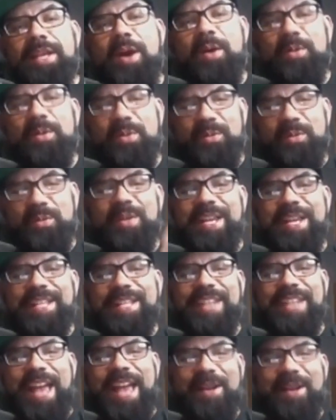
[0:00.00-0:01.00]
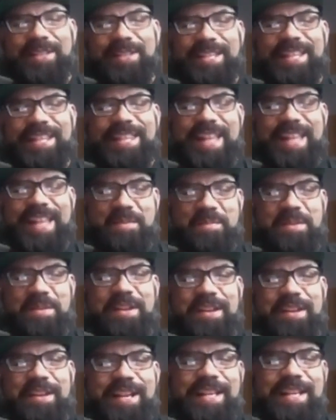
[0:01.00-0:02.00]
reach out to them
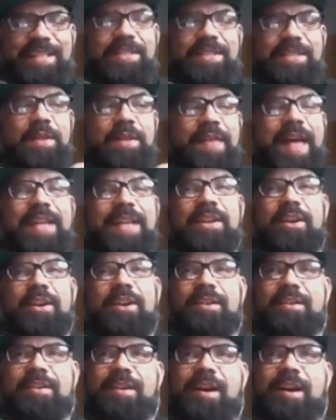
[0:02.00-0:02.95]
so that you're